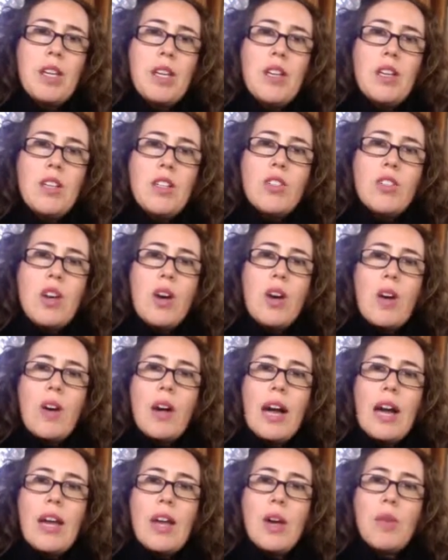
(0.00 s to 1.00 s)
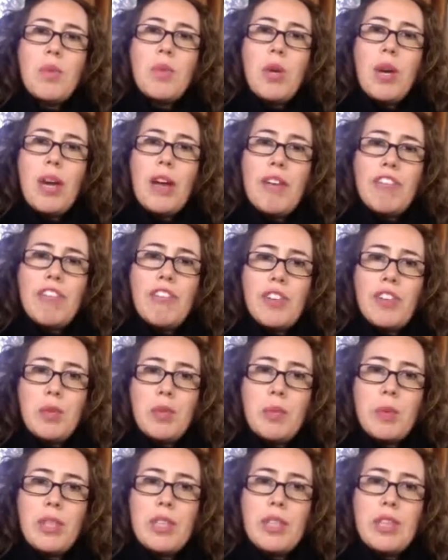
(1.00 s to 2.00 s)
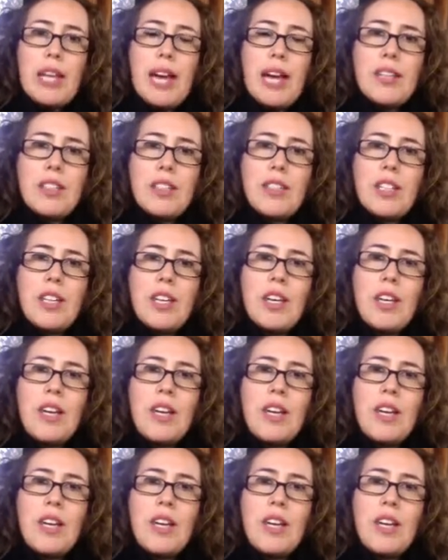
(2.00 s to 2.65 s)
So I hope you have fun with that.